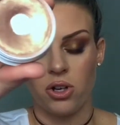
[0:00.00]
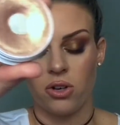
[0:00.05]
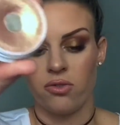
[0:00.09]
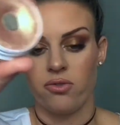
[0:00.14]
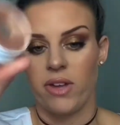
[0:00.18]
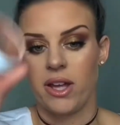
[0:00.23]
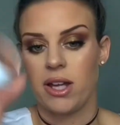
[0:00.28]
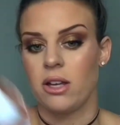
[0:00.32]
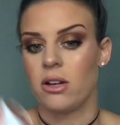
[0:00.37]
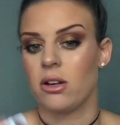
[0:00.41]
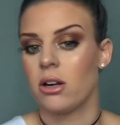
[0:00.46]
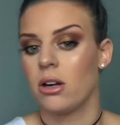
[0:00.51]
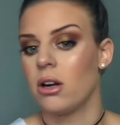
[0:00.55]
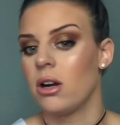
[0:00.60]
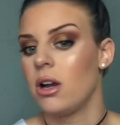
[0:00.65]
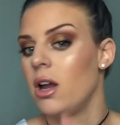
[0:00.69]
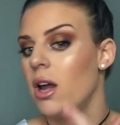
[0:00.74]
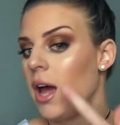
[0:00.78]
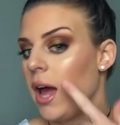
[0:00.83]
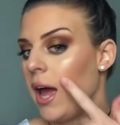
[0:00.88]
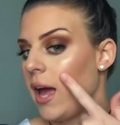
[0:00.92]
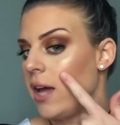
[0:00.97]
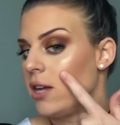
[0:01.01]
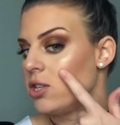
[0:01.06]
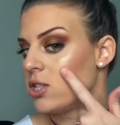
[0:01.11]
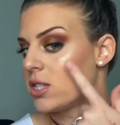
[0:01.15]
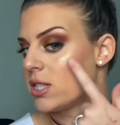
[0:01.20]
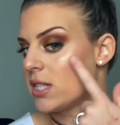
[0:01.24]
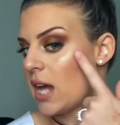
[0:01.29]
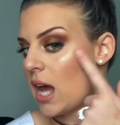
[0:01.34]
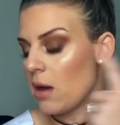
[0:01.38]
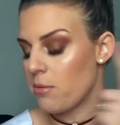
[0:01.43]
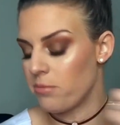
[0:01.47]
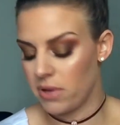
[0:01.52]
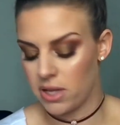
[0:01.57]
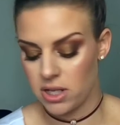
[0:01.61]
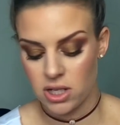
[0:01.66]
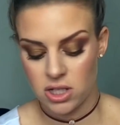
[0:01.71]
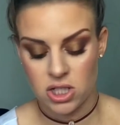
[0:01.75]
your finger and just tap it.